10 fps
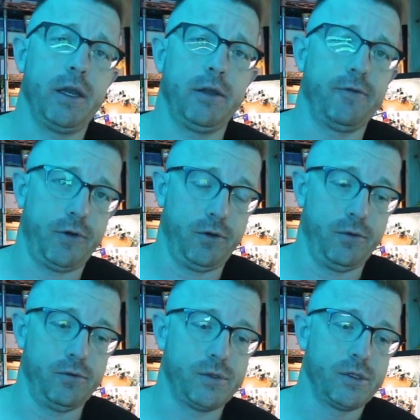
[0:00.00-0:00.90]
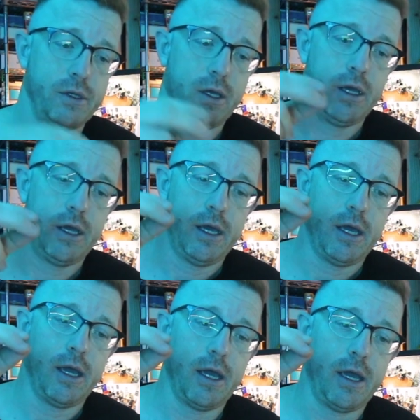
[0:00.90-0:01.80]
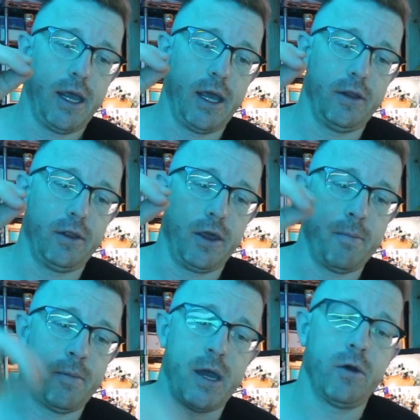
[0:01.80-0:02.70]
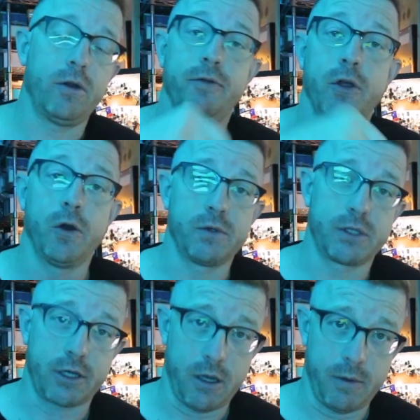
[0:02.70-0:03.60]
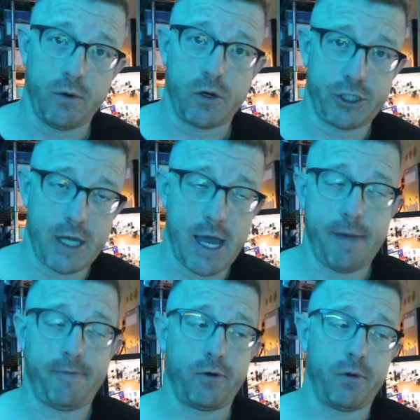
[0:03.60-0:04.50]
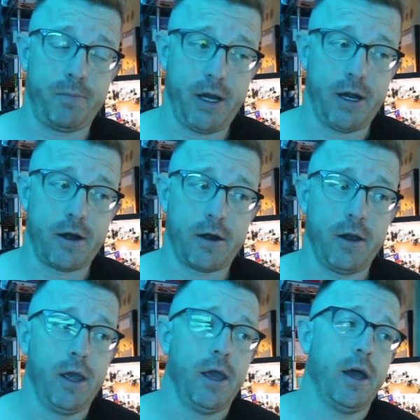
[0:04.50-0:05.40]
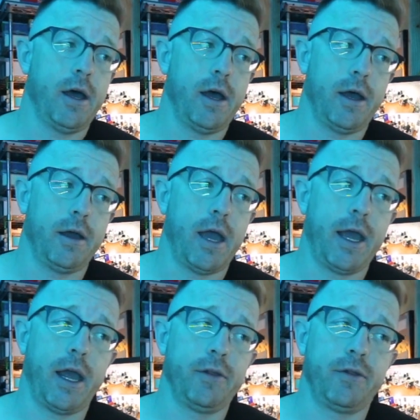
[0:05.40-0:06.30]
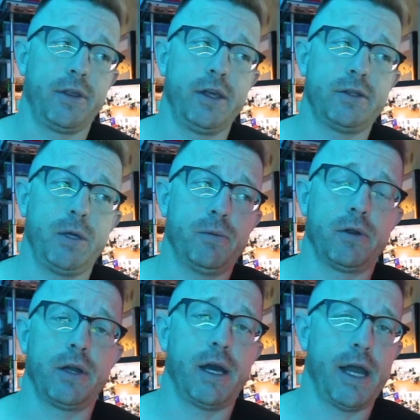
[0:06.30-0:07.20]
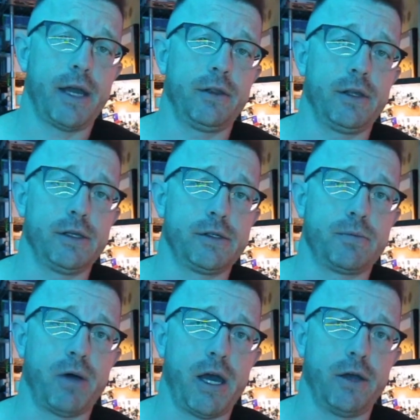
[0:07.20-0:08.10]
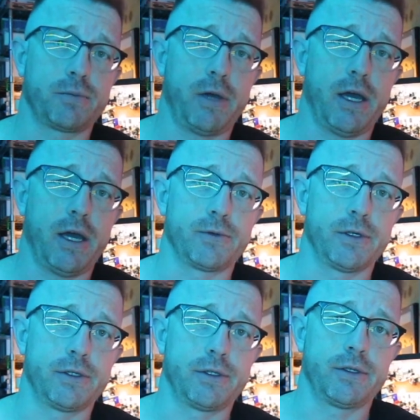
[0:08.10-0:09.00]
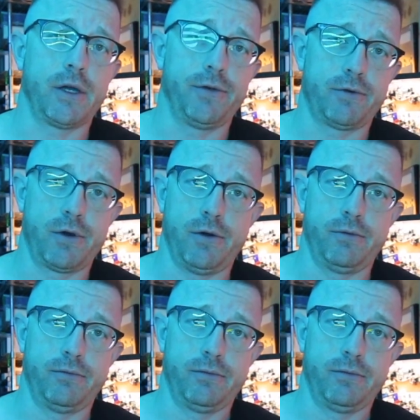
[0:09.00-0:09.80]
many views and the amount of those that come into our shop for repair, these people are not adding these BIOS passwords on their own.